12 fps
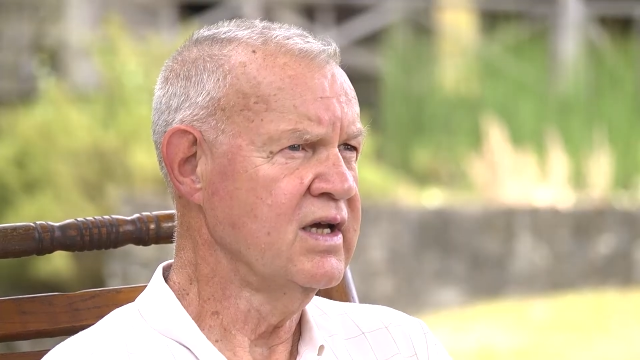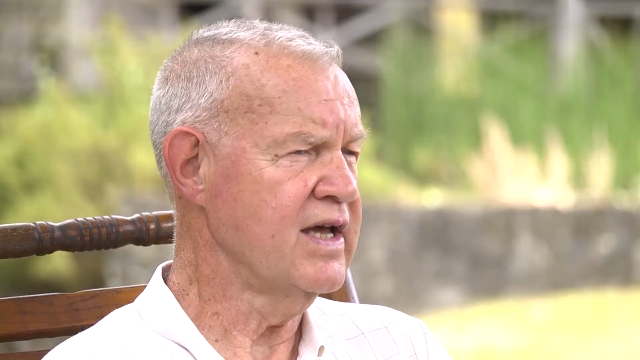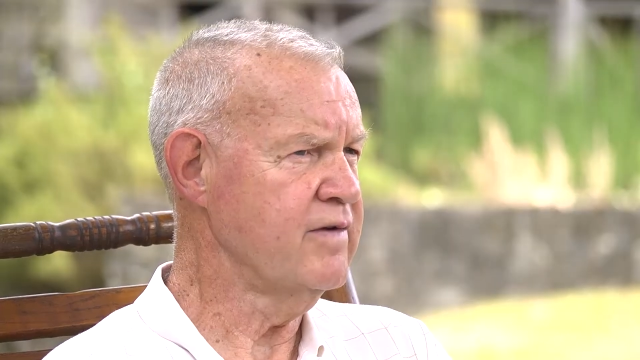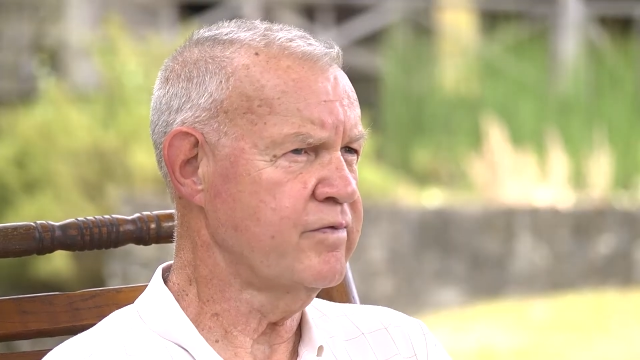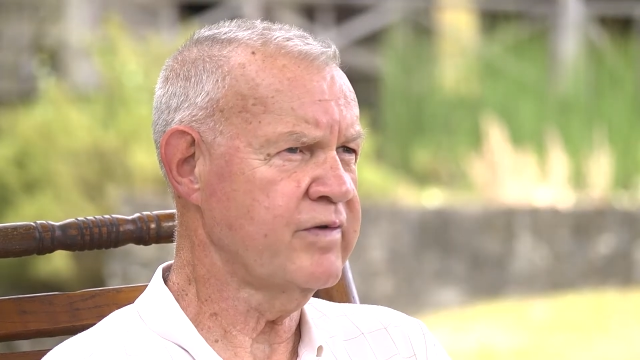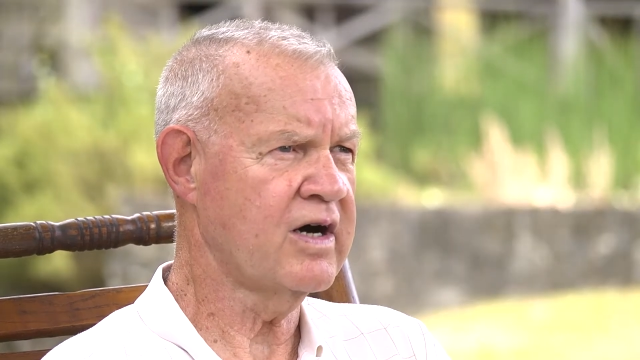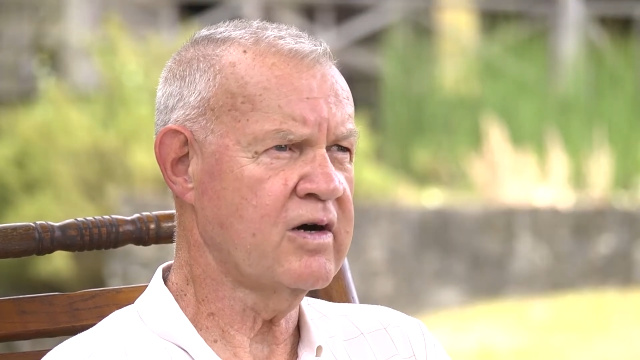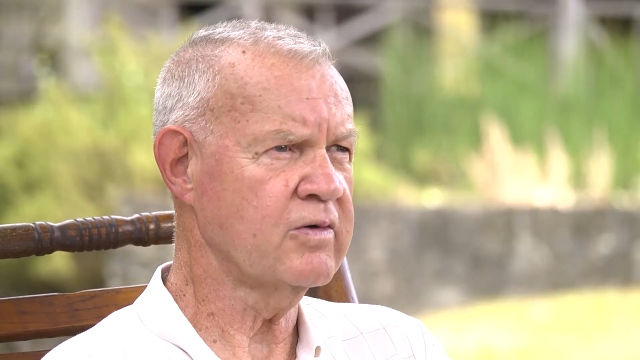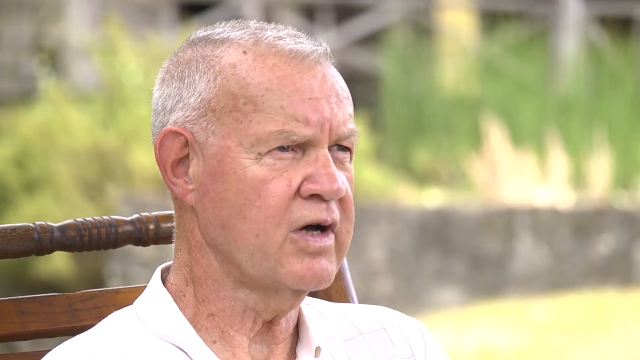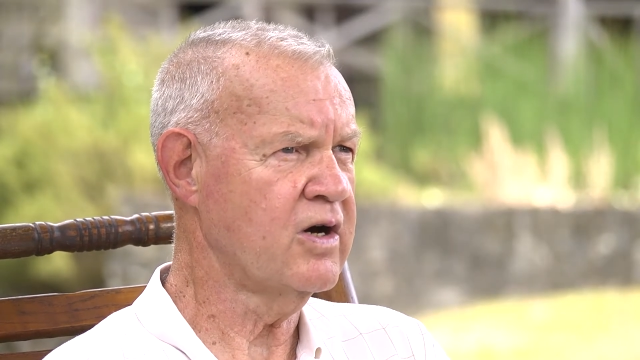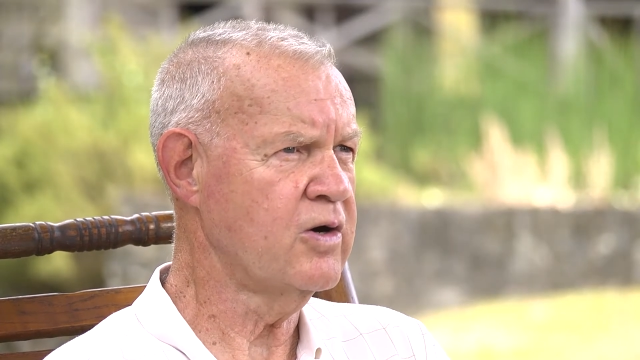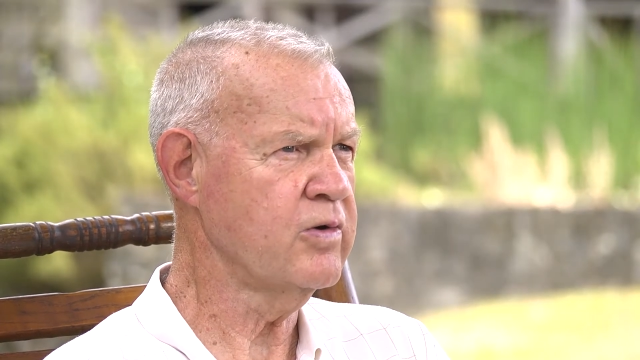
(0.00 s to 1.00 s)
He
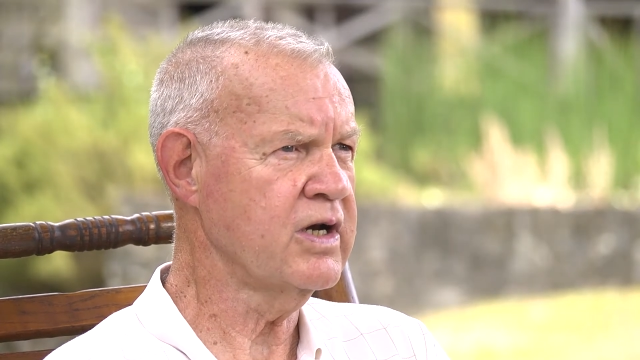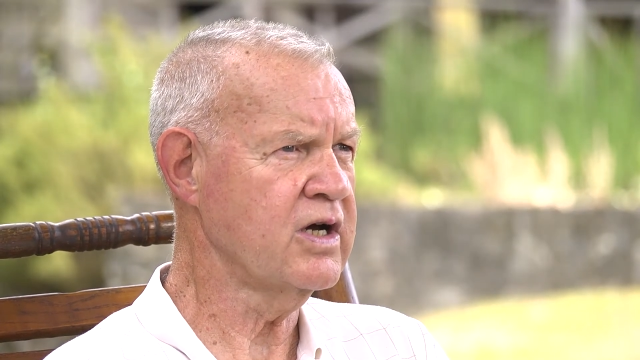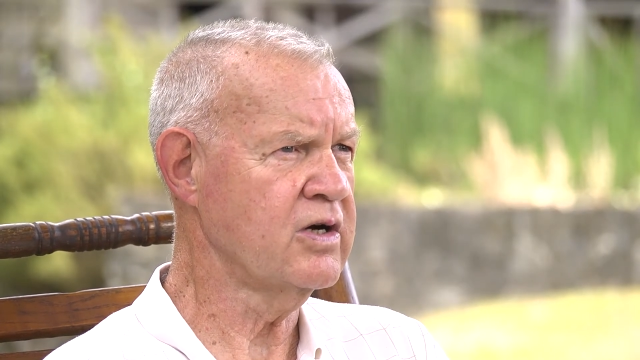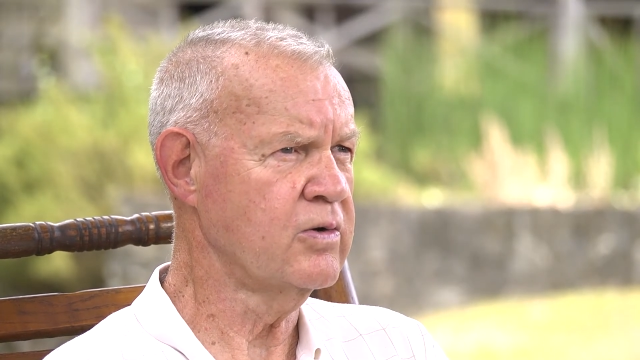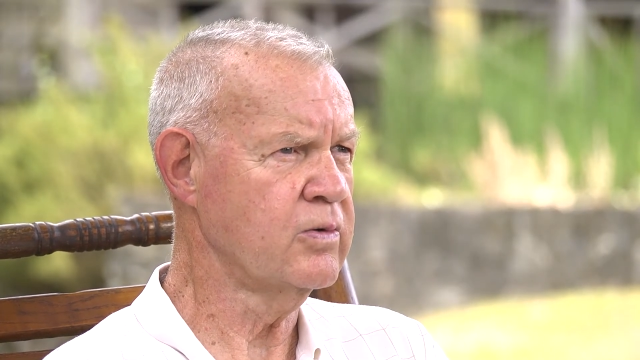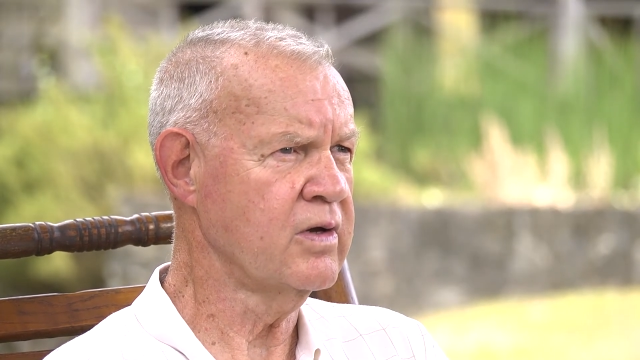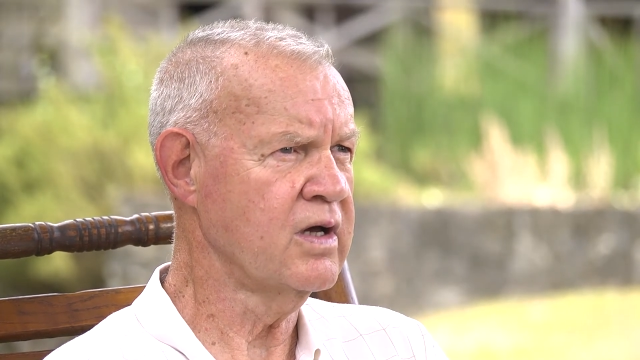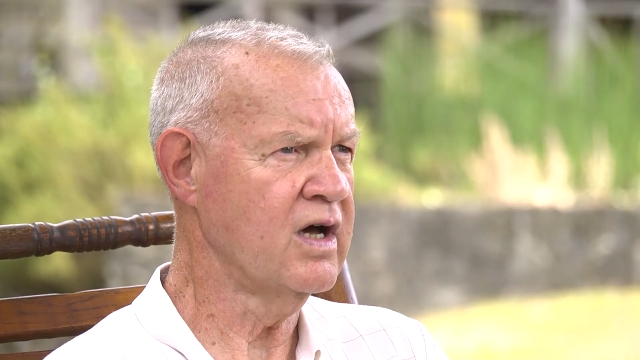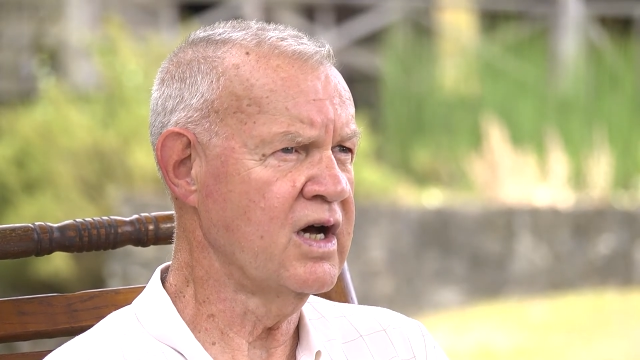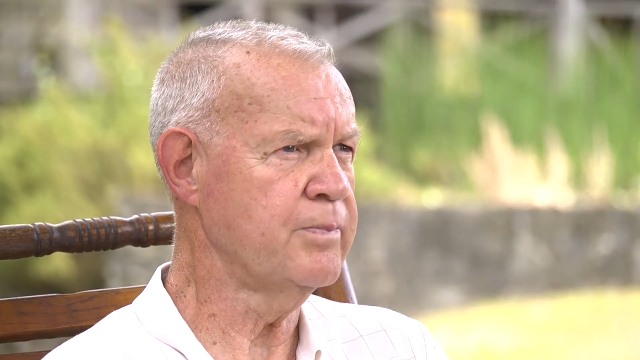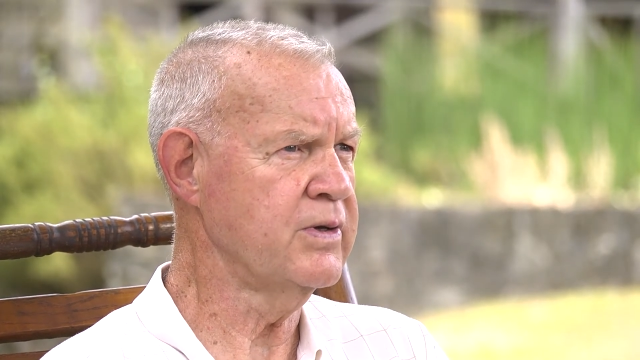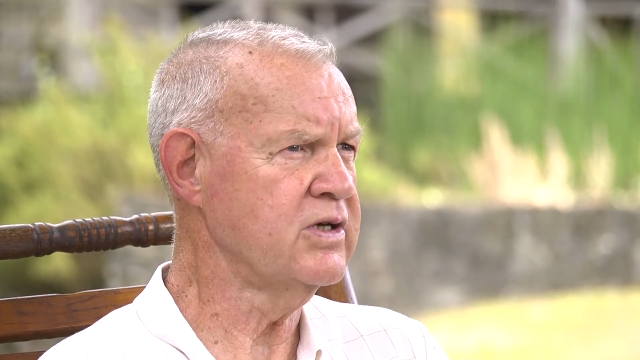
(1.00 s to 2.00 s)
fought on and on
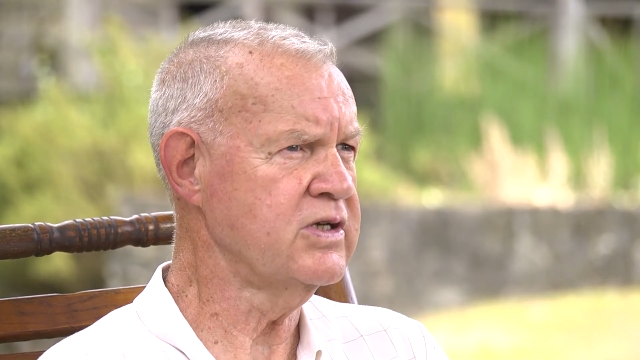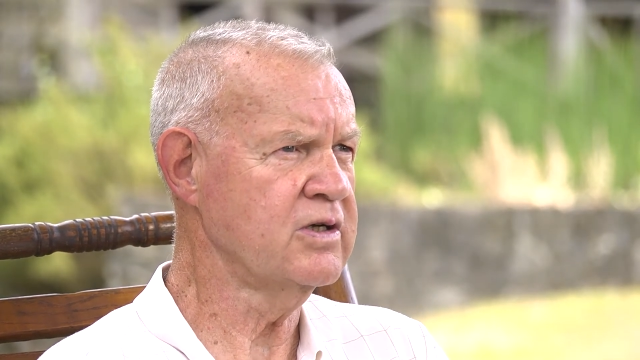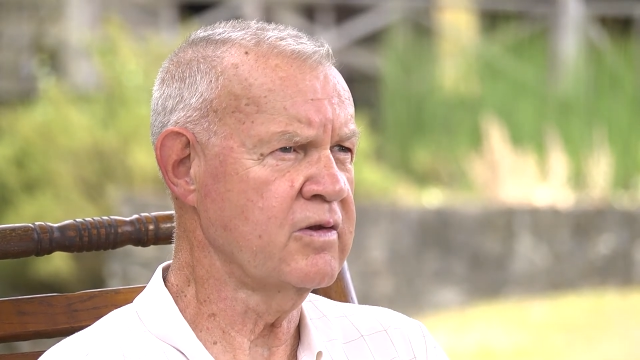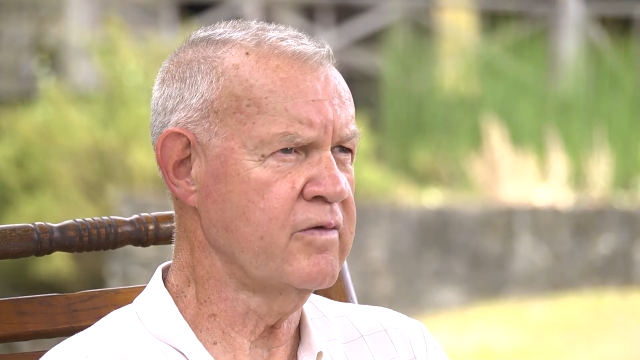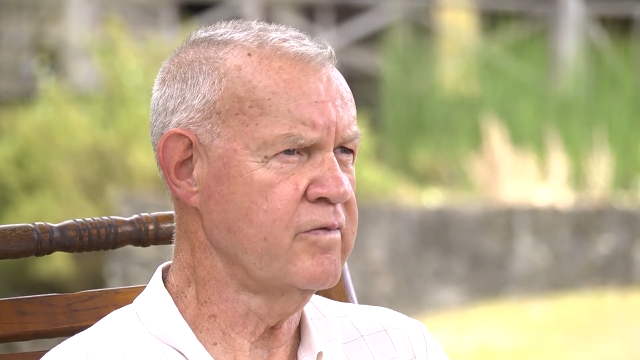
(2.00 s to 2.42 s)
up until